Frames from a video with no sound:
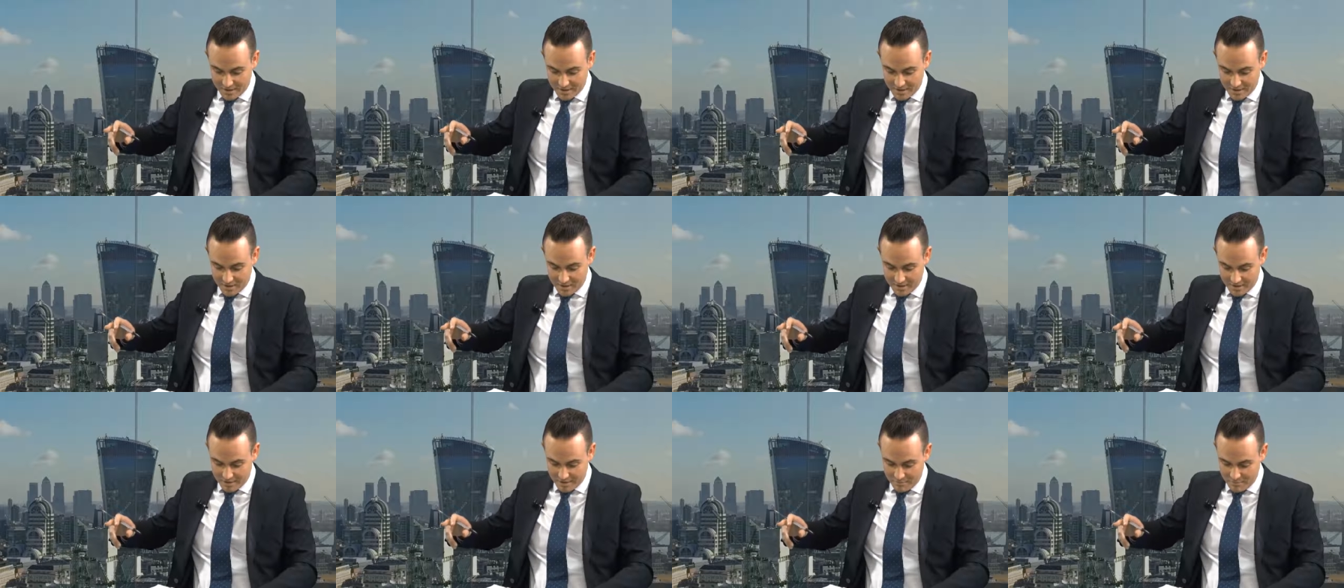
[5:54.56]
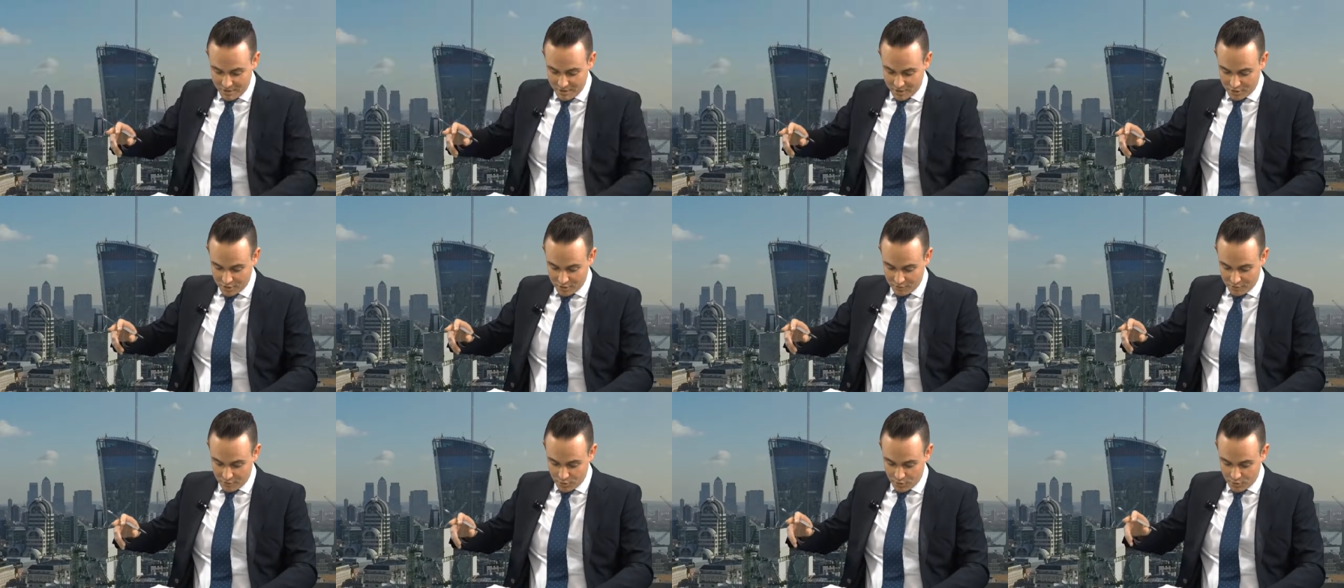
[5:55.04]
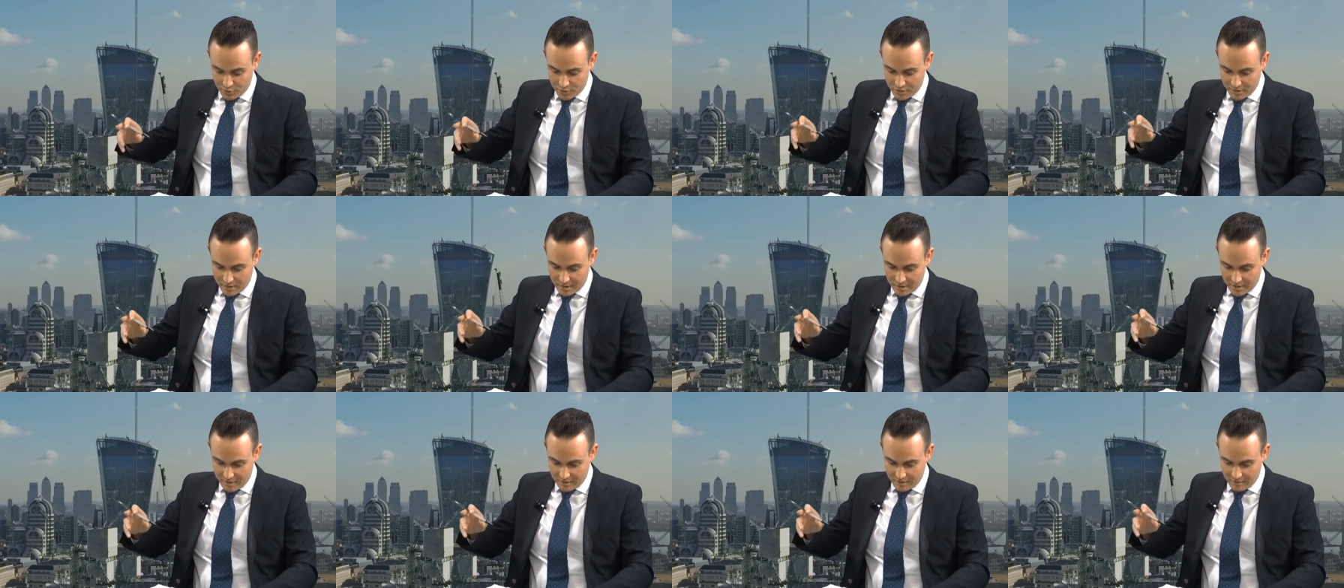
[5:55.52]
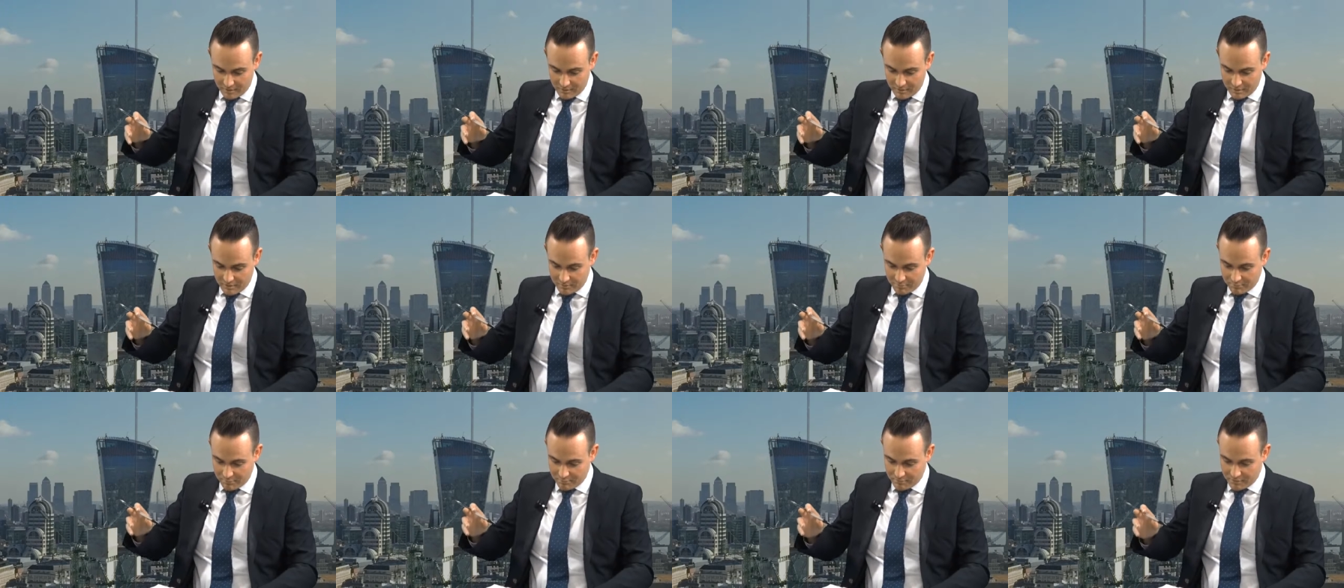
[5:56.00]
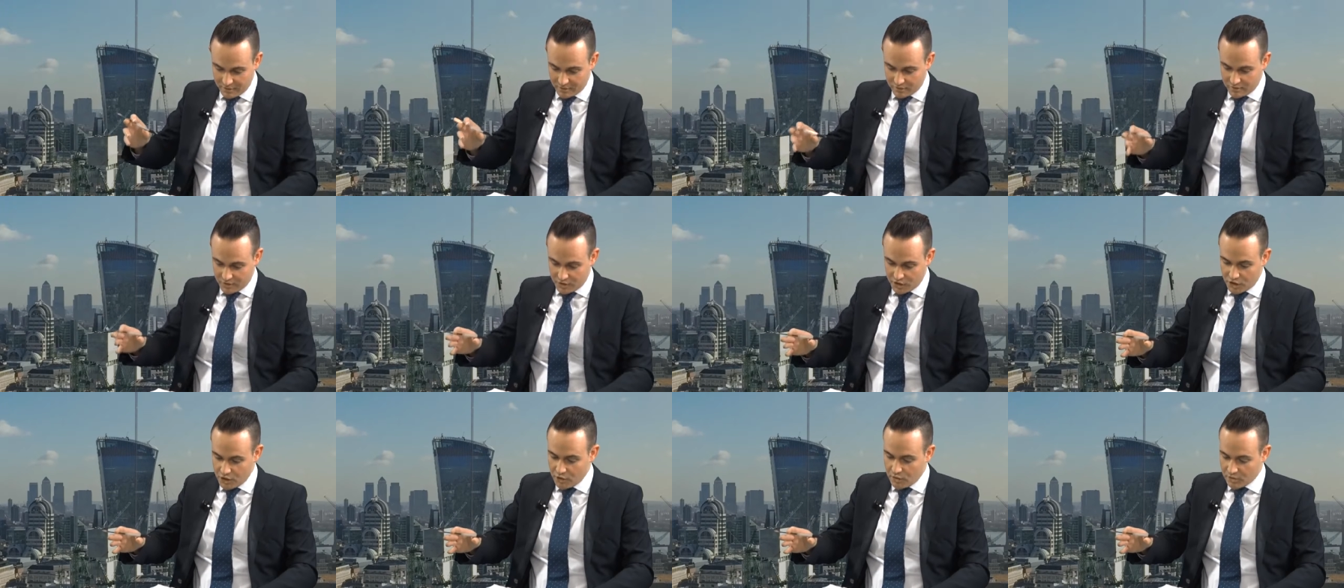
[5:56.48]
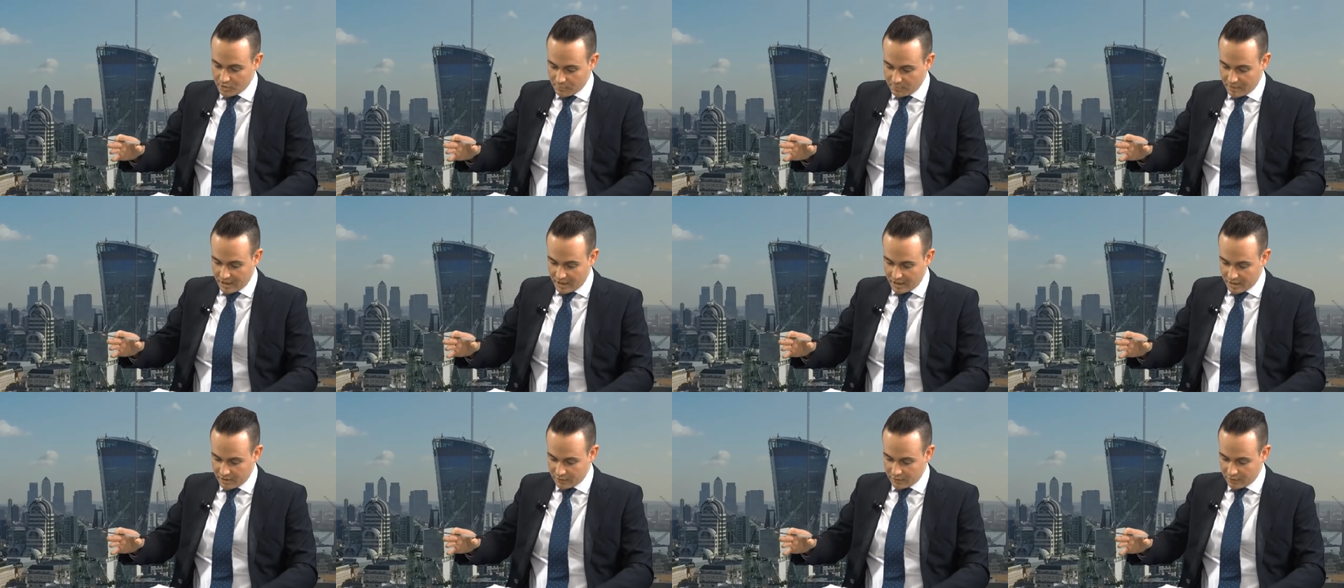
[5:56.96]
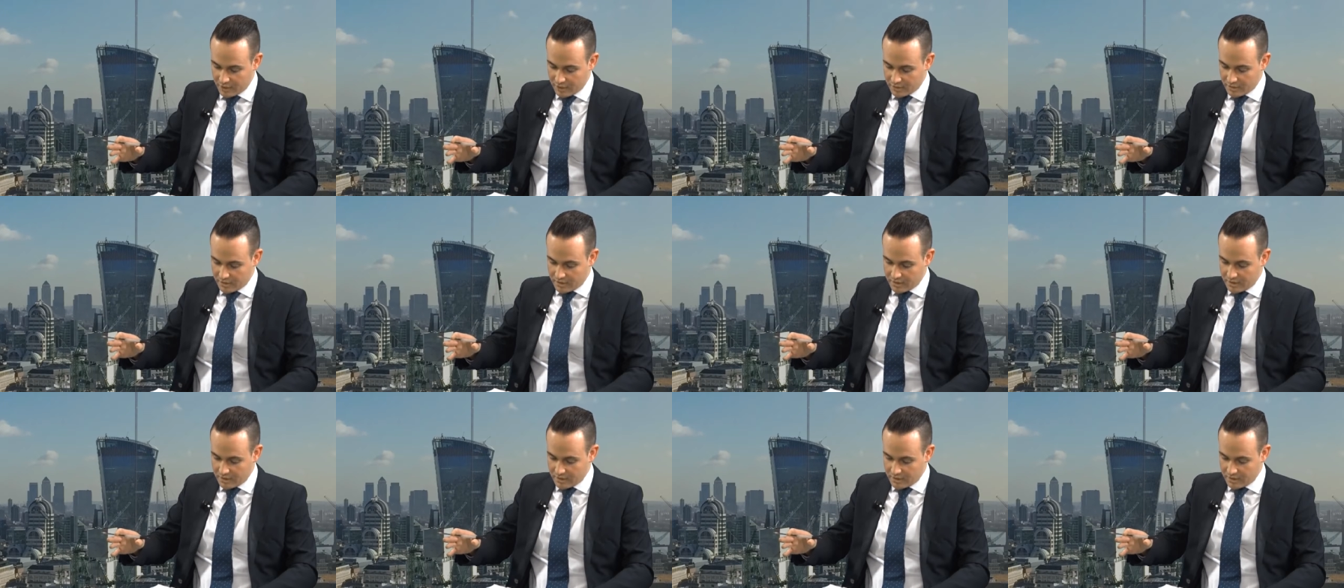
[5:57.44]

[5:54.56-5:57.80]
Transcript: uh, to mention, of course, uh, you, you're due to pay your first